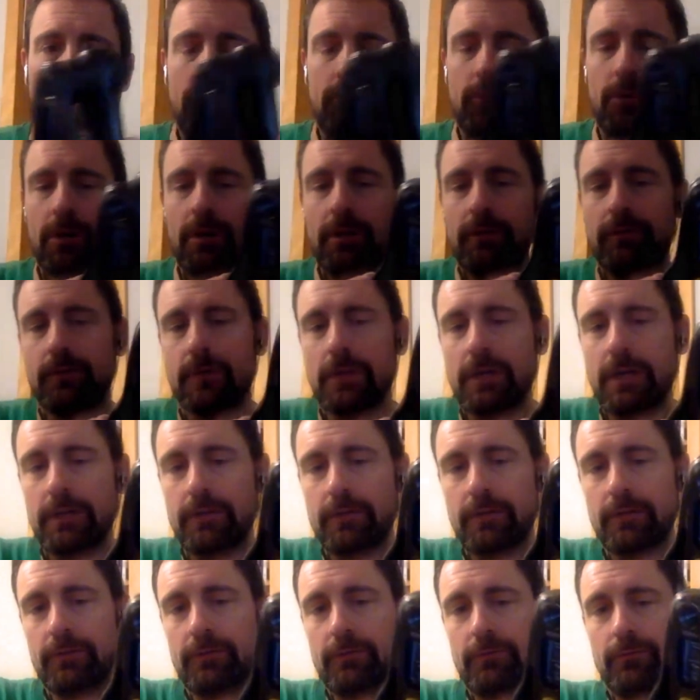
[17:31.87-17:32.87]
but it's
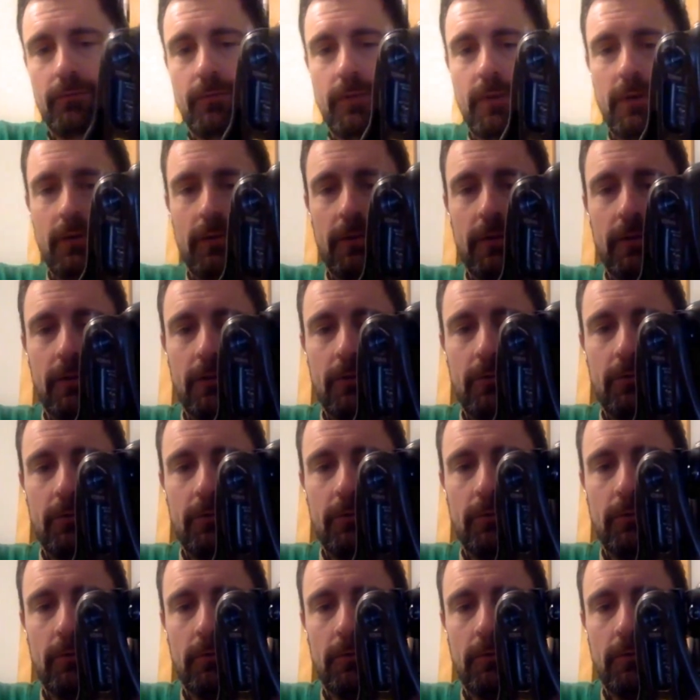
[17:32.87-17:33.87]
got this very
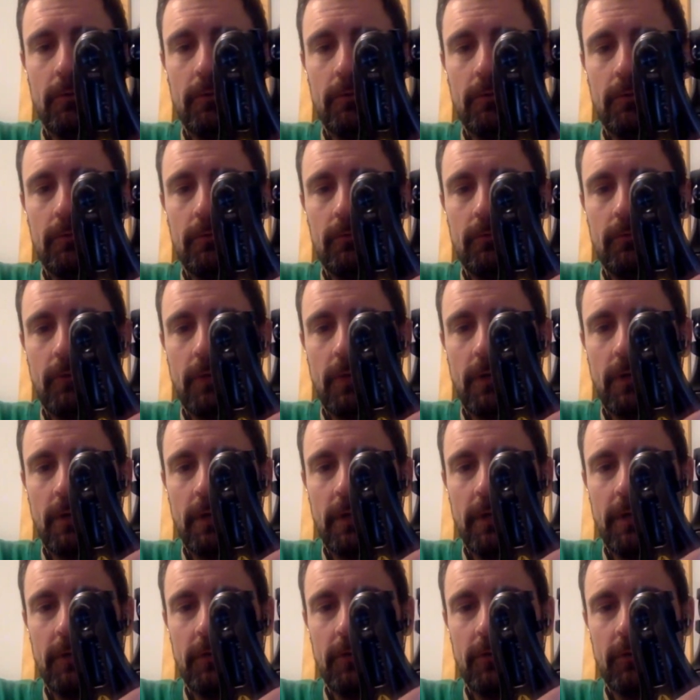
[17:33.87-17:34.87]
cool
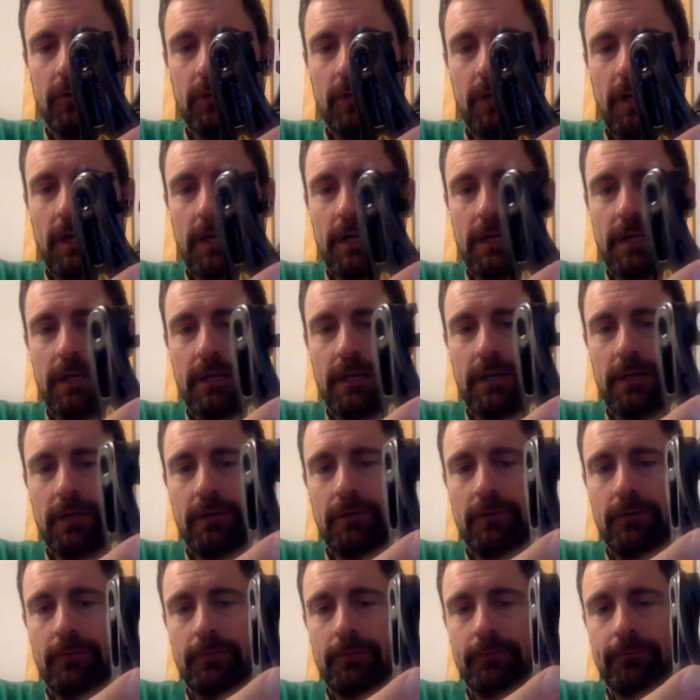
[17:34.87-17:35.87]

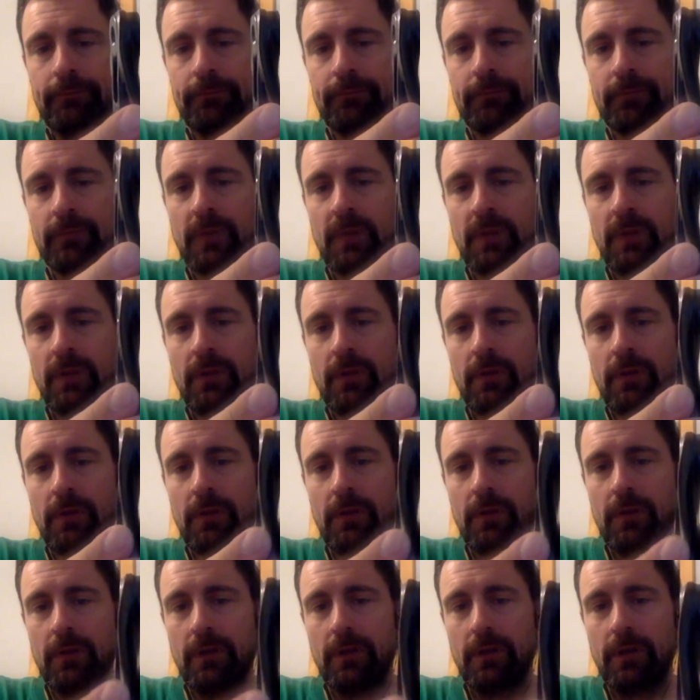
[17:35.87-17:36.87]
interlocking
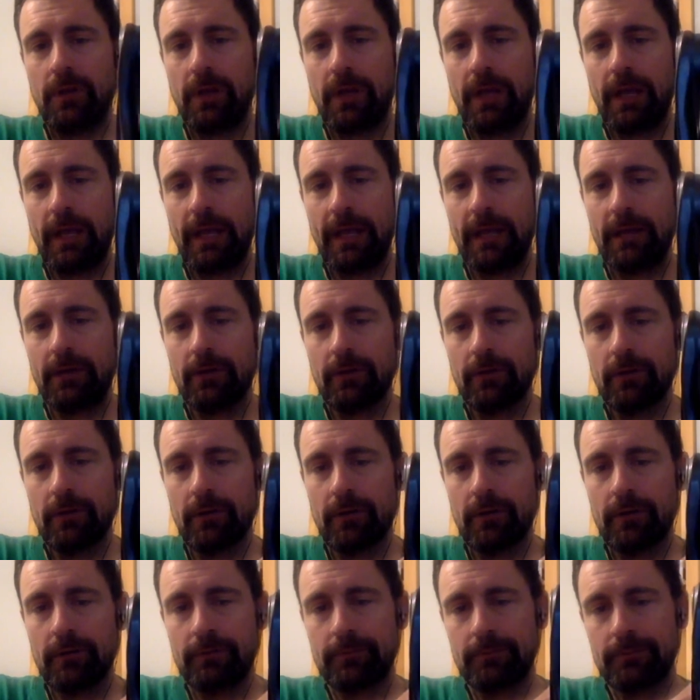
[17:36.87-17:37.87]

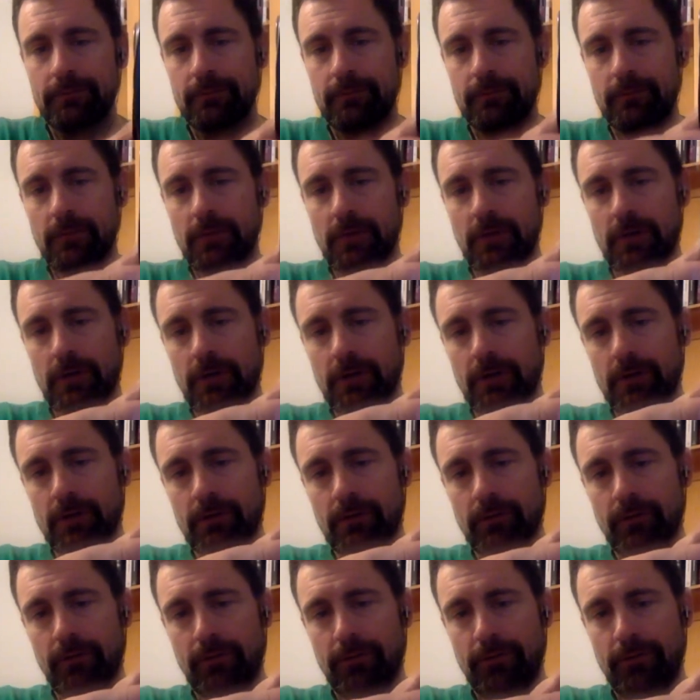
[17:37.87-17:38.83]
anchor thimble